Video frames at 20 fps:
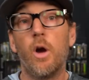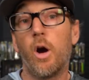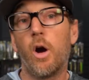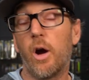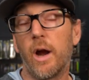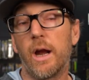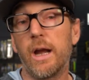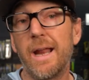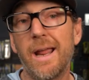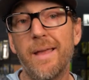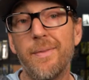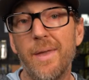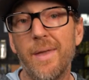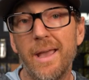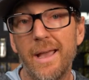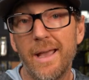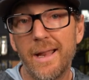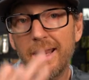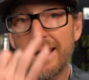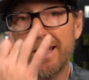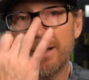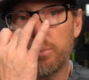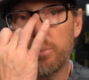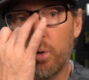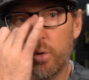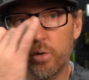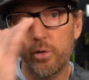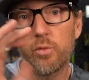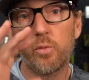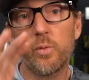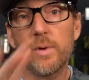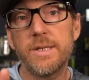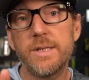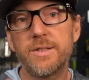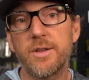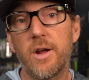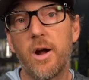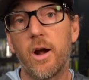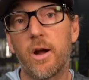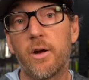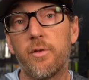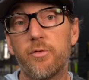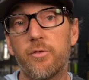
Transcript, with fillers: All right, and then an important restock